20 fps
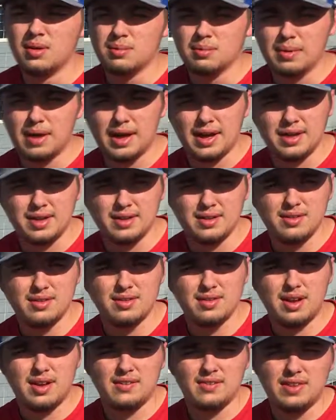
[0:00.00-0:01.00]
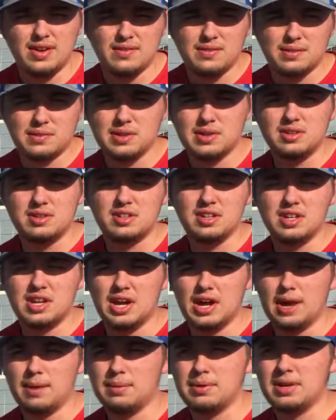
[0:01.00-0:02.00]
But I've never really seen it
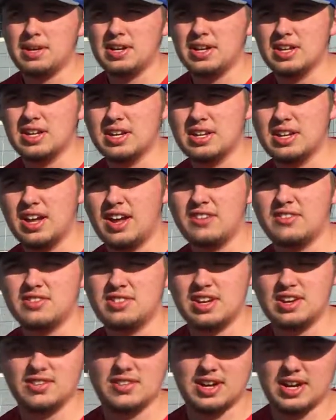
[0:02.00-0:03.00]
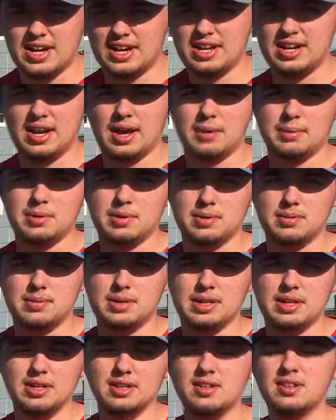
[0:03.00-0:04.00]
happen, and I've never had it happen to
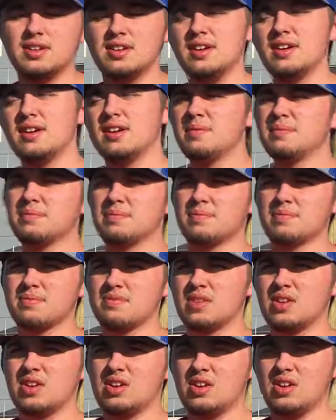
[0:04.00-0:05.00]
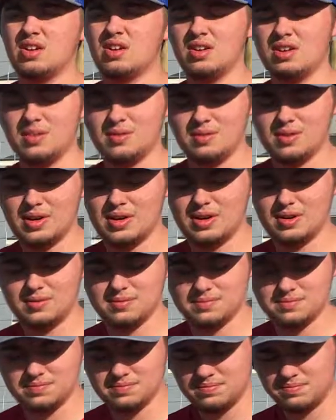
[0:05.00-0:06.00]
me. Well,
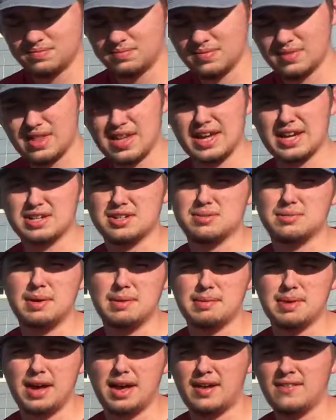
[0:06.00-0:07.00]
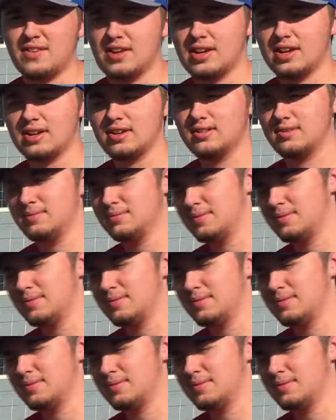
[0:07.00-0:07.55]
actually, maybe I have had it